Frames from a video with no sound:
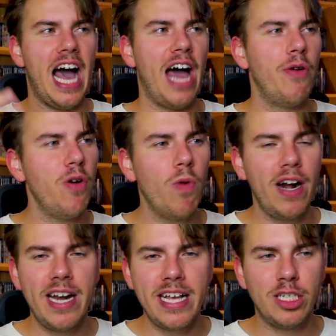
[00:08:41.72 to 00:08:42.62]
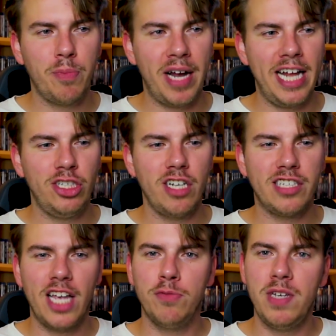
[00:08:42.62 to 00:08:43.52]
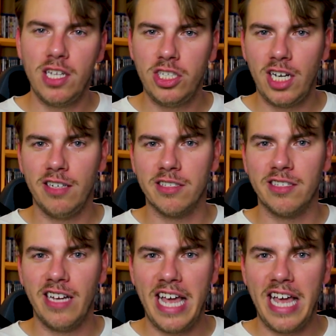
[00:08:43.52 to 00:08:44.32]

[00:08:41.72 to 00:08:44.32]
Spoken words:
I don't know what it is, but it just gives me the chills.